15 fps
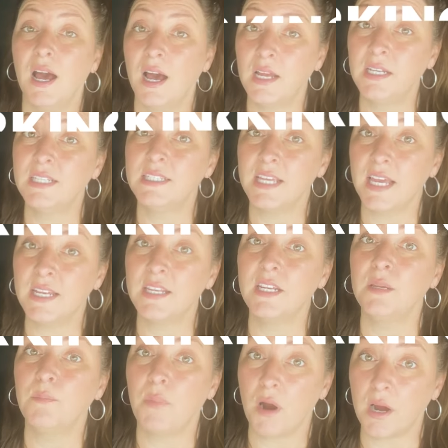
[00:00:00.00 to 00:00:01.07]

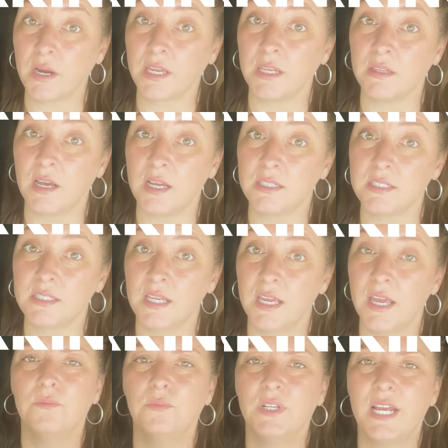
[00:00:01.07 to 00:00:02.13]
unattended parking lots.
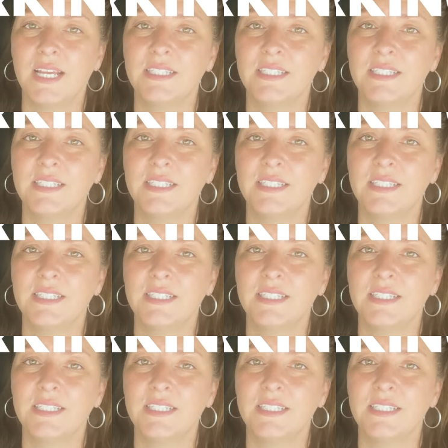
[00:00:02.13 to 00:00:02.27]
When I